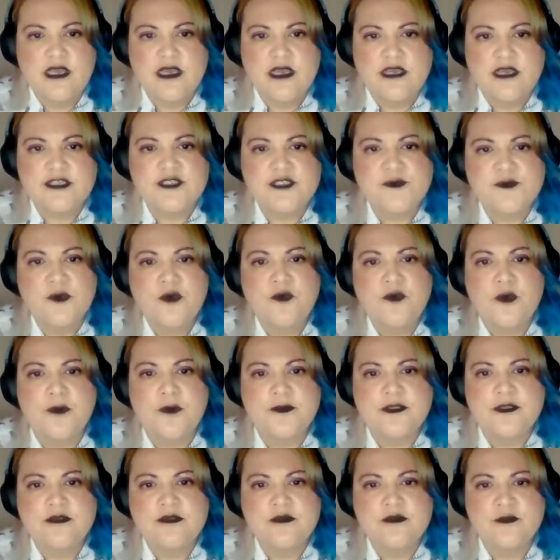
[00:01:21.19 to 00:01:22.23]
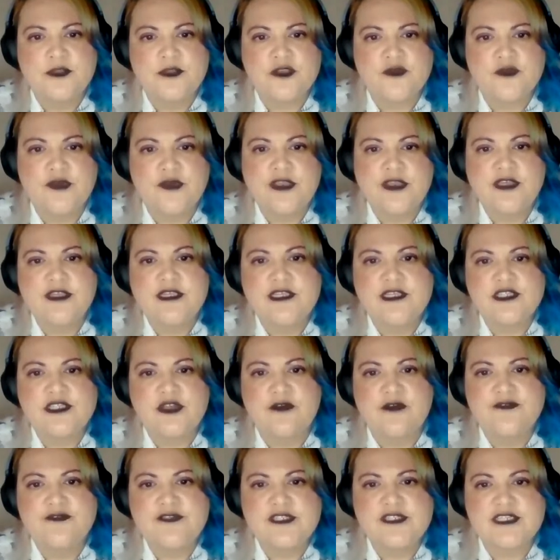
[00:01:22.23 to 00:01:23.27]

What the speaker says: A small woman with crinkly soft